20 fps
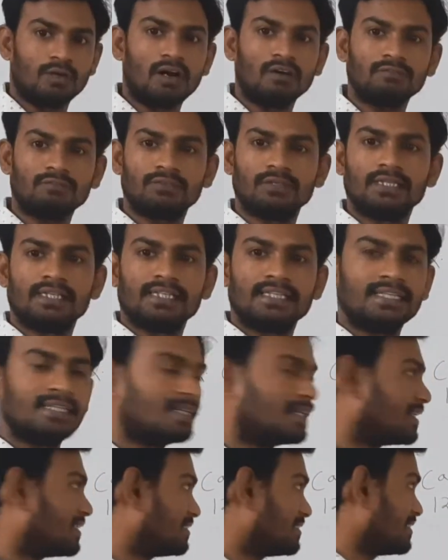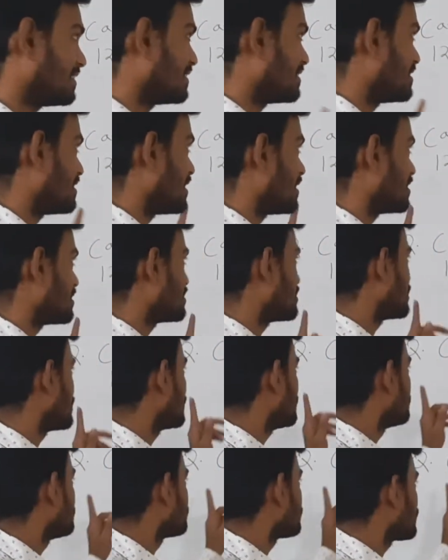of electric charge.
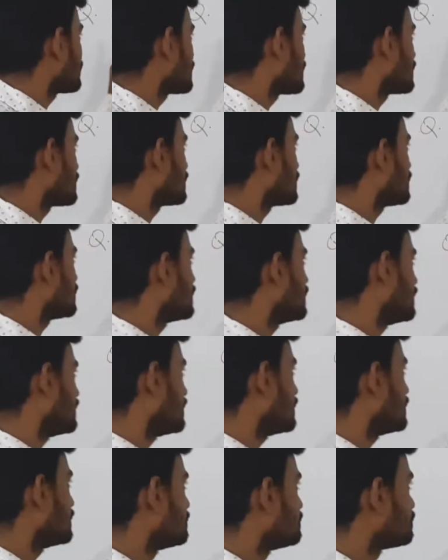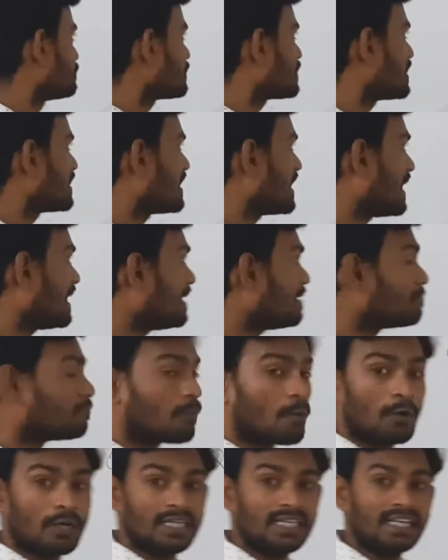That can
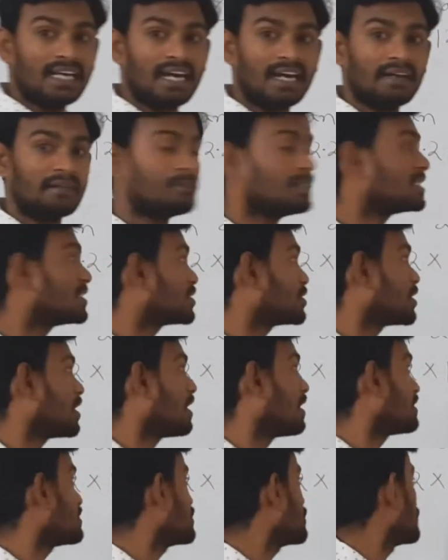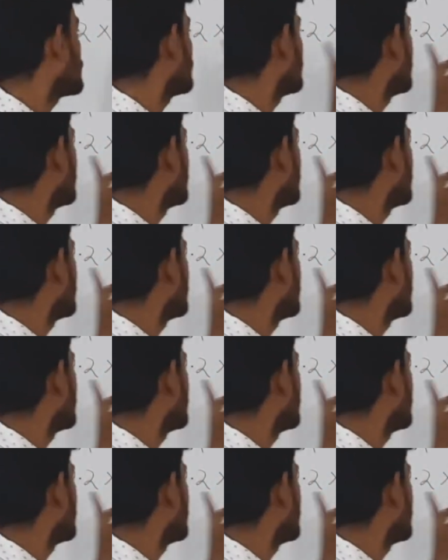a body have a charge